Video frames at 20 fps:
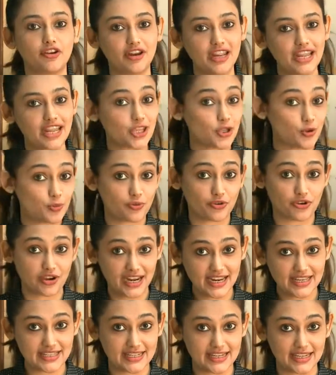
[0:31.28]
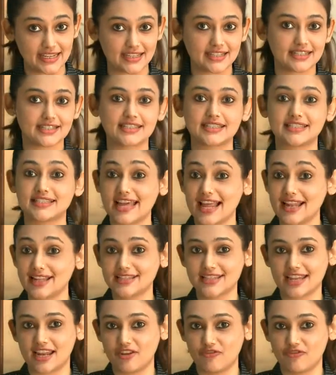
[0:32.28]
recuperating cell
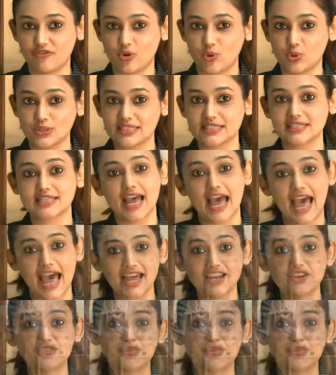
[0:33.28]
telephones and